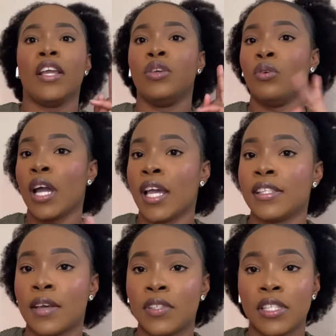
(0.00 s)
You guys
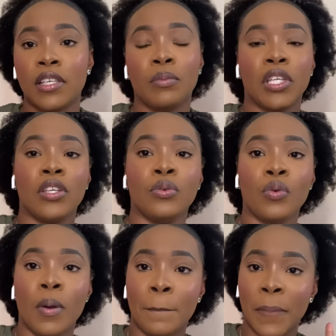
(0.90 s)
have seen me
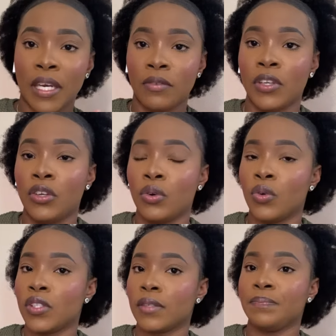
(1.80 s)
do many
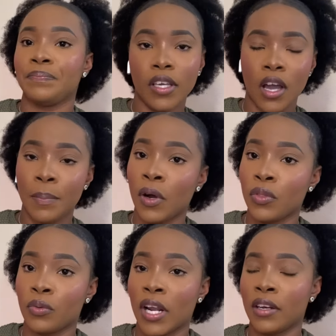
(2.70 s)
videos about
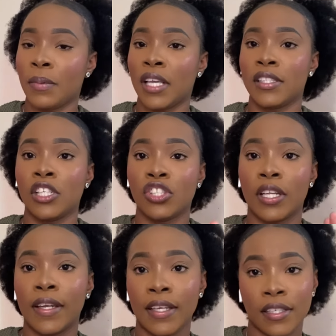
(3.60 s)
the
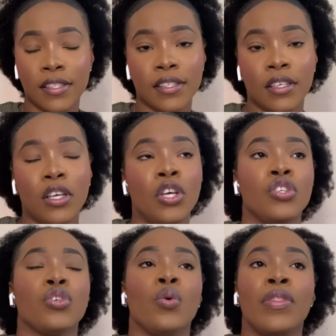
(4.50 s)
randomization list.
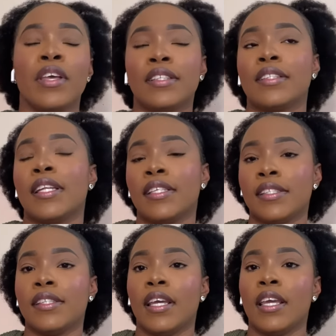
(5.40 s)
So this
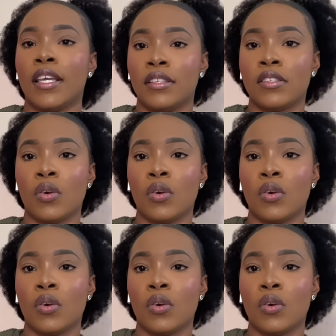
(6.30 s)
list is